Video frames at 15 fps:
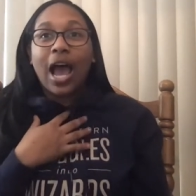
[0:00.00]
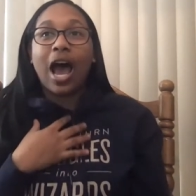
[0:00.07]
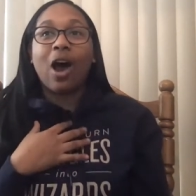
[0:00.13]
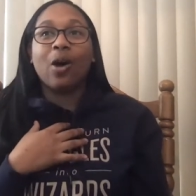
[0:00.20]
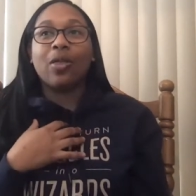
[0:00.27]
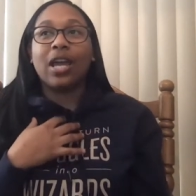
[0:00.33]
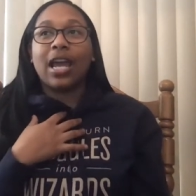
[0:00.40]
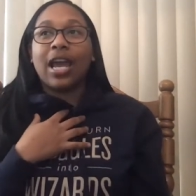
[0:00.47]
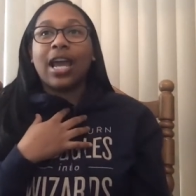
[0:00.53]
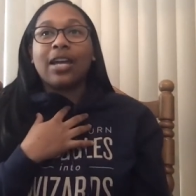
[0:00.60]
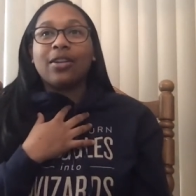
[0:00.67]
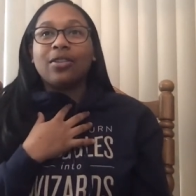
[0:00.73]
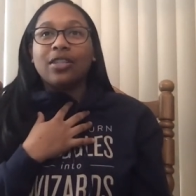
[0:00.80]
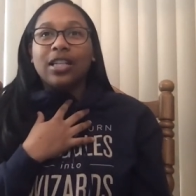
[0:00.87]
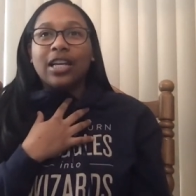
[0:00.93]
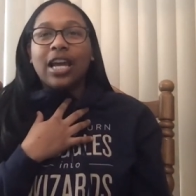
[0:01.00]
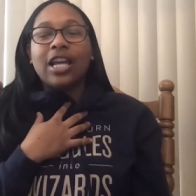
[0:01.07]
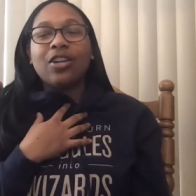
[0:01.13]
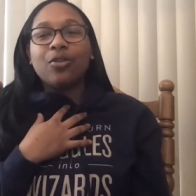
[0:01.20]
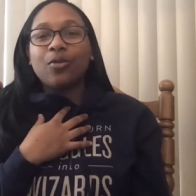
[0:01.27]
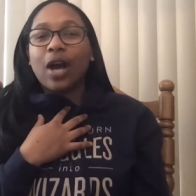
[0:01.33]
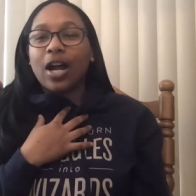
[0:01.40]
how they handled it. And
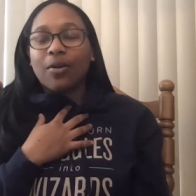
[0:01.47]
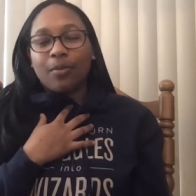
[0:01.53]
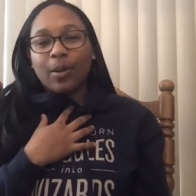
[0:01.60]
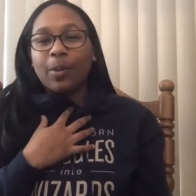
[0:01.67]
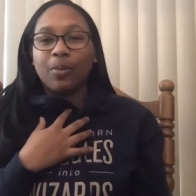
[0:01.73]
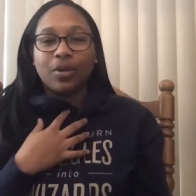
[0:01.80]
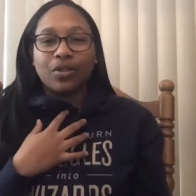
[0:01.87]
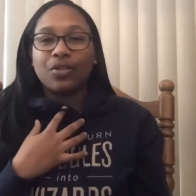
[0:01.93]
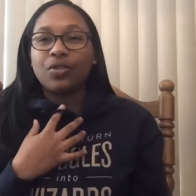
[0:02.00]
you got to remember it's